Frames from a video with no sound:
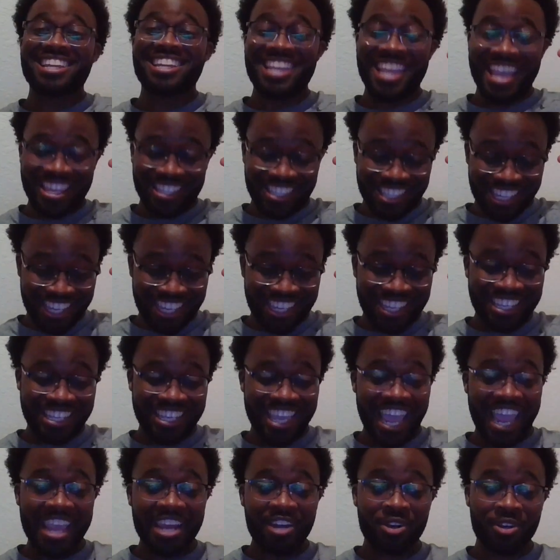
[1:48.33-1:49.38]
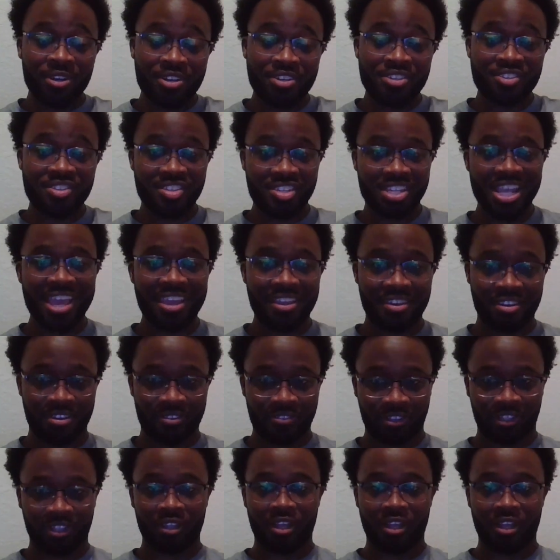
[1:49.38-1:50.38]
a it's a gator set of